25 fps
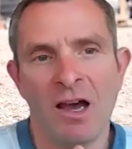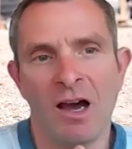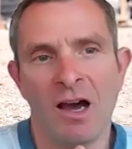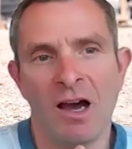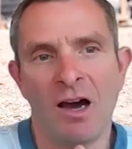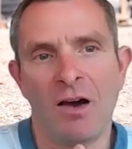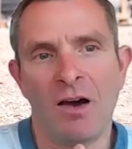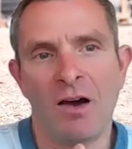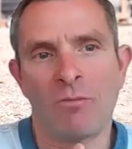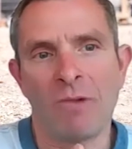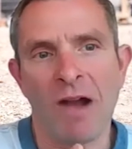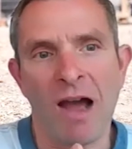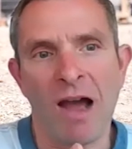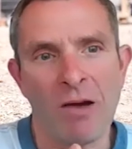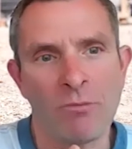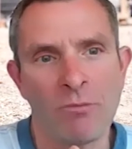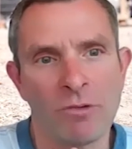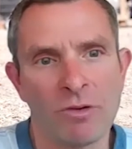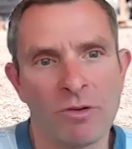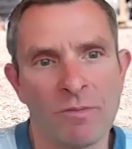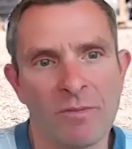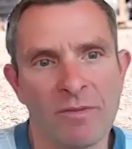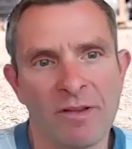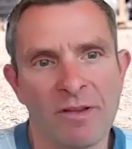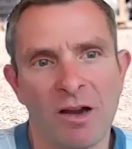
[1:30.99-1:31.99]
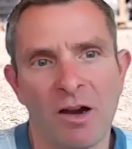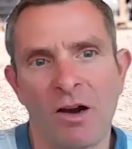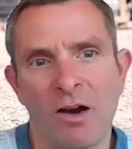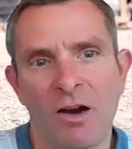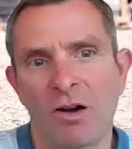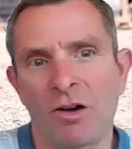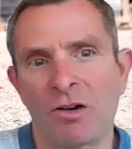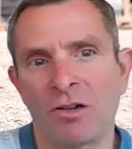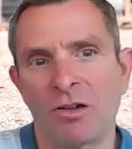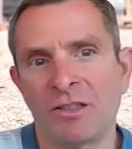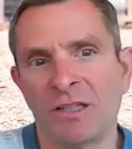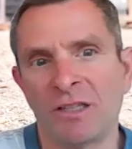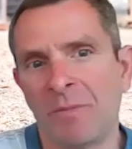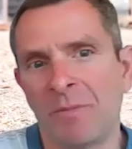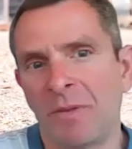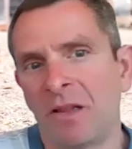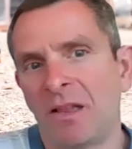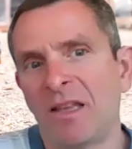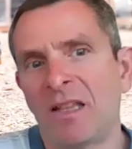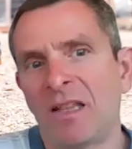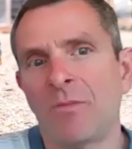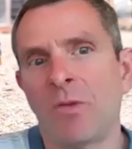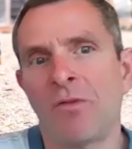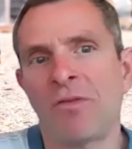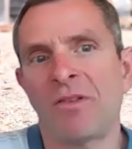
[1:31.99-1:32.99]
Roundworms are
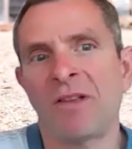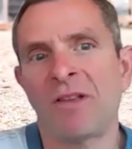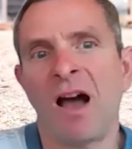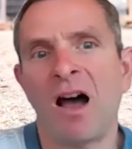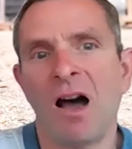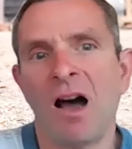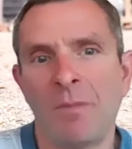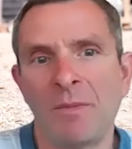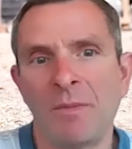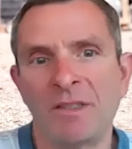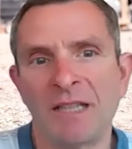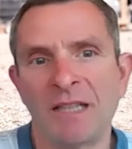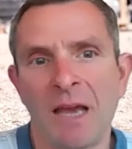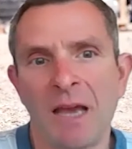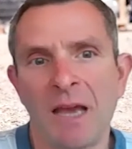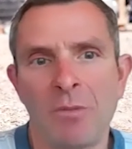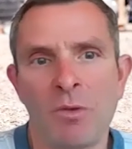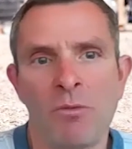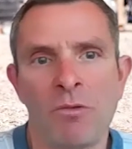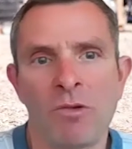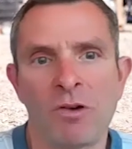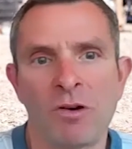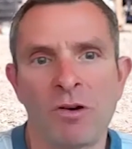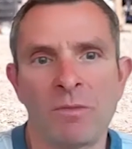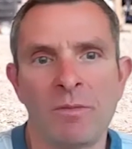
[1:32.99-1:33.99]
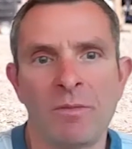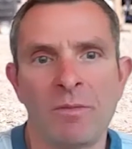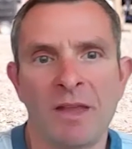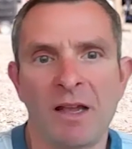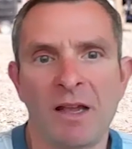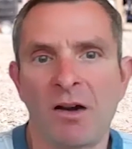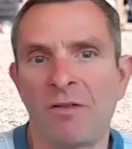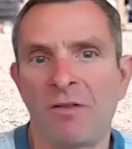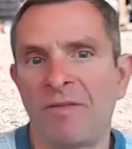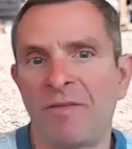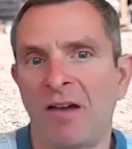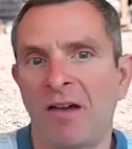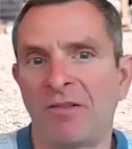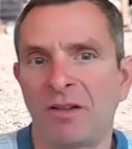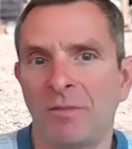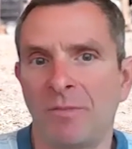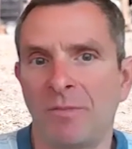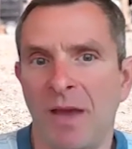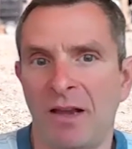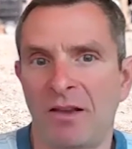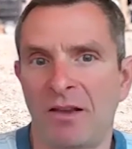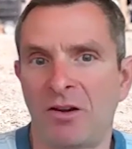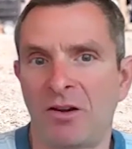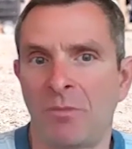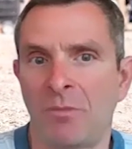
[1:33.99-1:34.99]
typically the most common type of worm that are found in
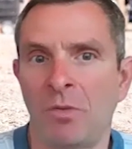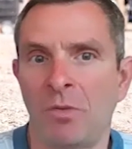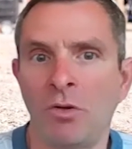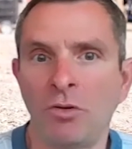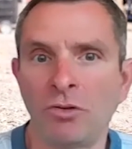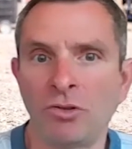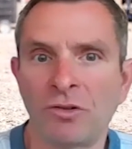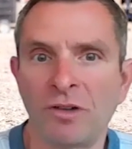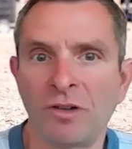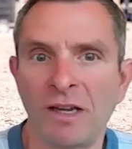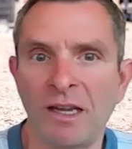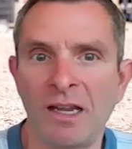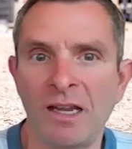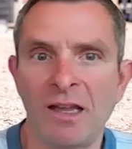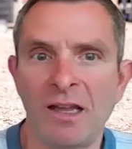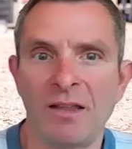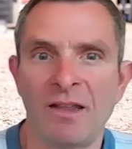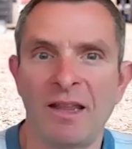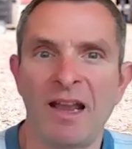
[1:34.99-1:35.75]
backyard poultry.